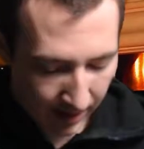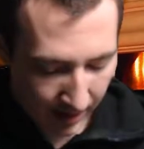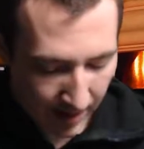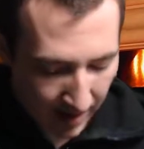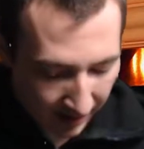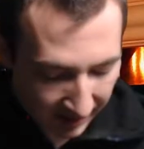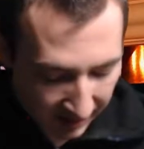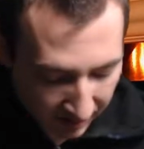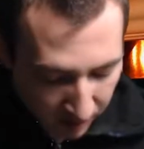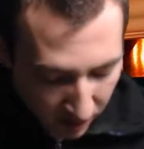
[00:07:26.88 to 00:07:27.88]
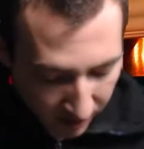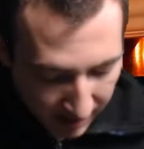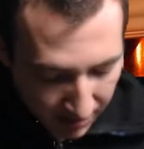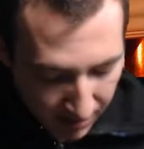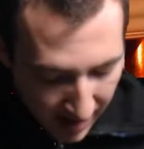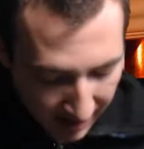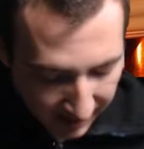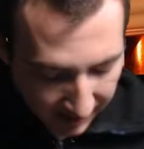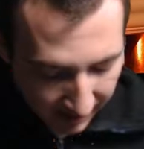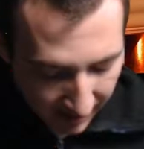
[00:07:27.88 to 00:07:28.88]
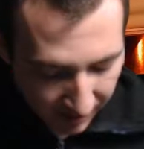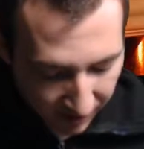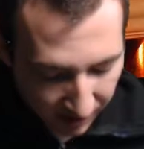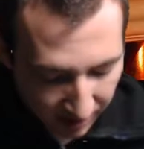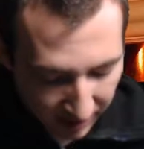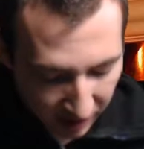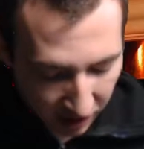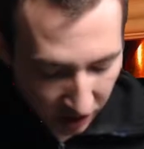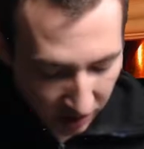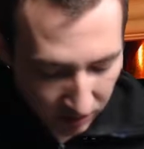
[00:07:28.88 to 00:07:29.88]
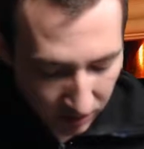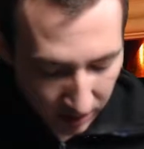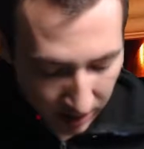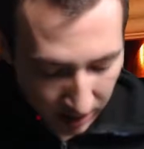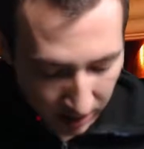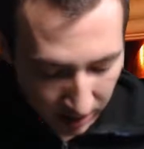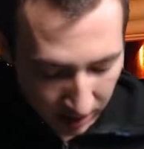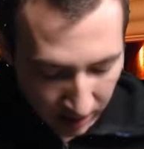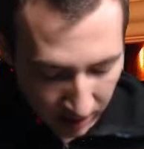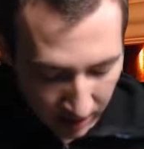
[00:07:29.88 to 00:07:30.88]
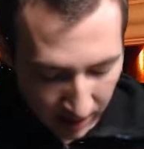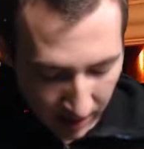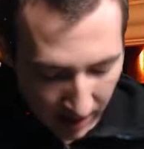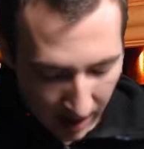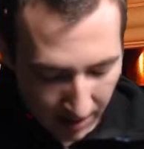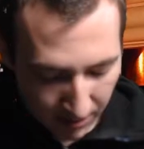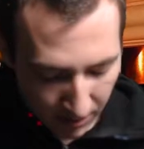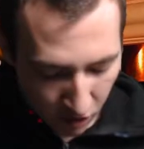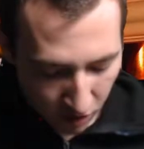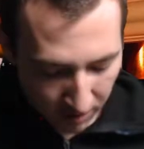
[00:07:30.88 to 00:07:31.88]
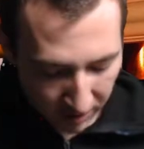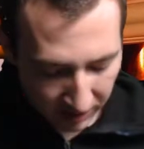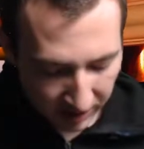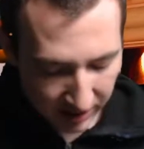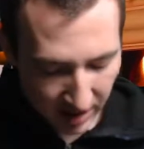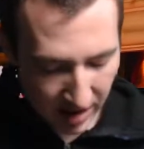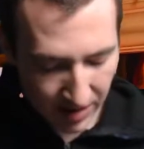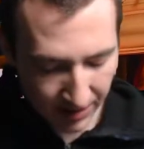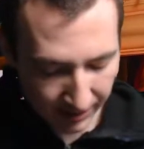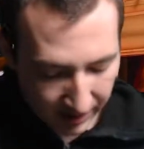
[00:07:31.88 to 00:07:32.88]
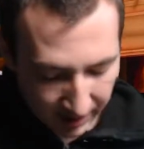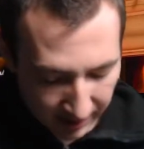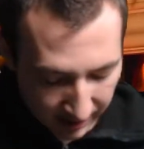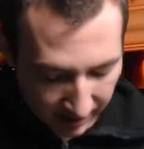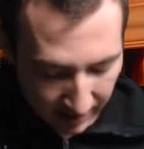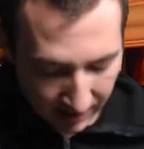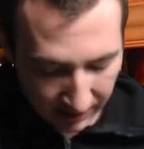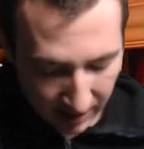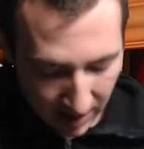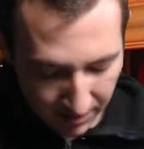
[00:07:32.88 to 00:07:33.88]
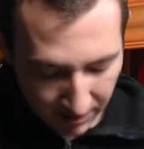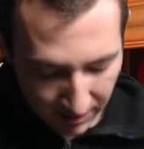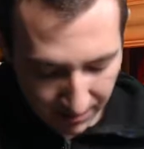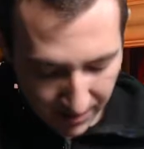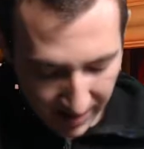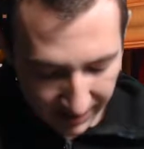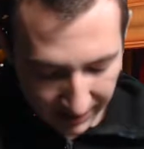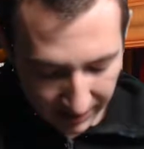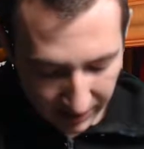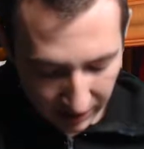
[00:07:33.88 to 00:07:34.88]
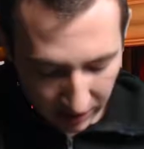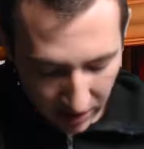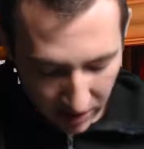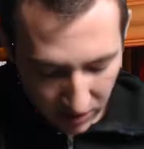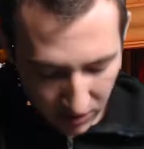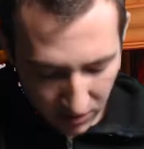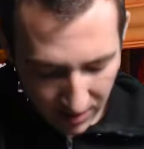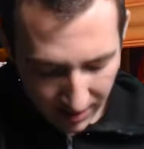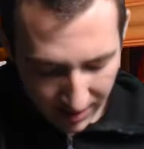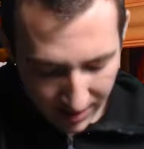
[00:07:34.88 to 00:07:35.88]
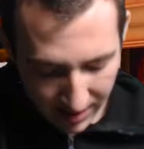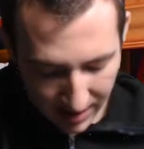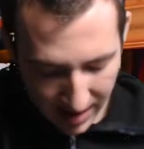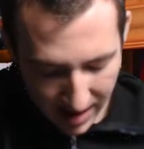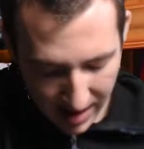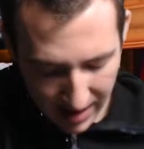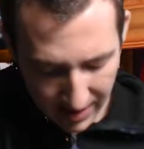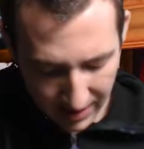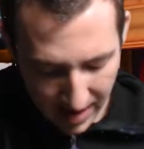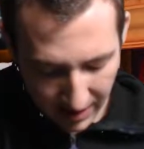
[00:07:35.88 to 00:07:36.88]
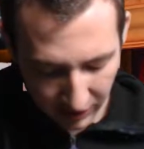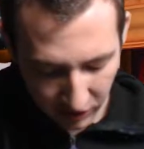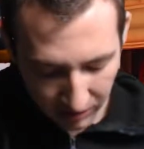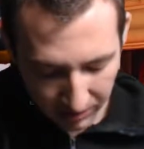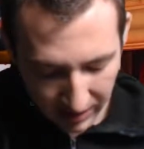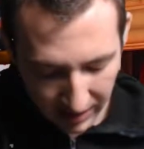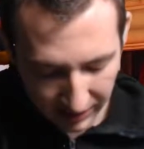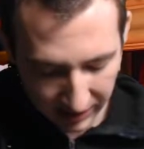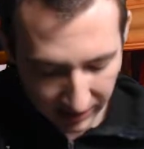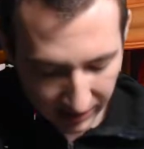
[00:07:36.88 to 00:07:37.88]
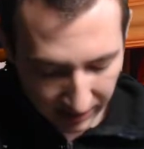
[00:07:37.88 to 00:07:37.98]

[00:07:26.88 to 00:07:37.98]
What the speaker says: I know this is boring, but I promise you I'm almost done. Just the last couple of bits to go, and that should be us.